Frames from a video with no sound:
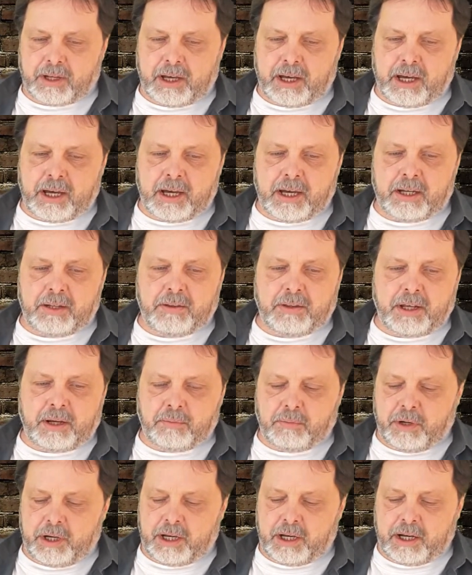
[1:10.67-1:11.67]
And
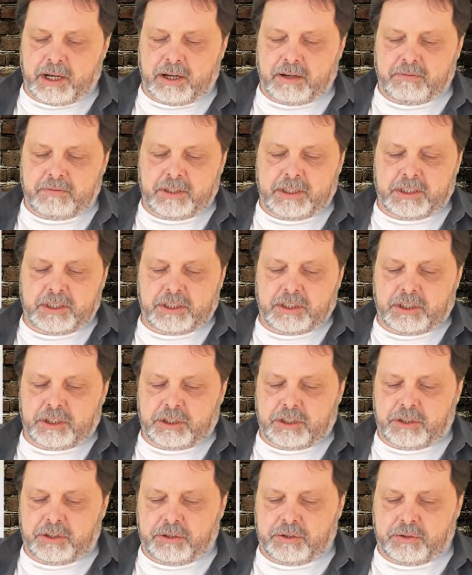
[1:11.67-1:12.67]
then we have
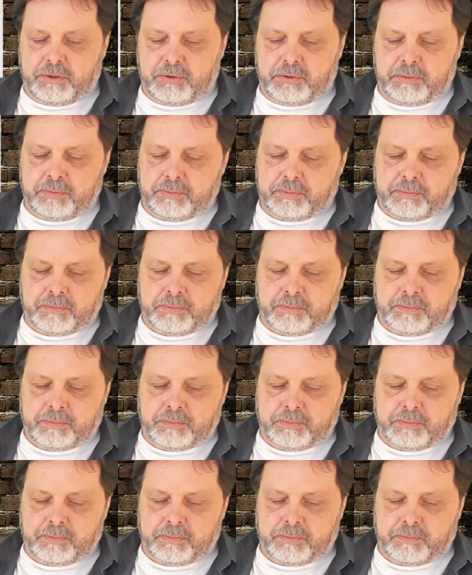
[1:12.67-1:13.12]
list 2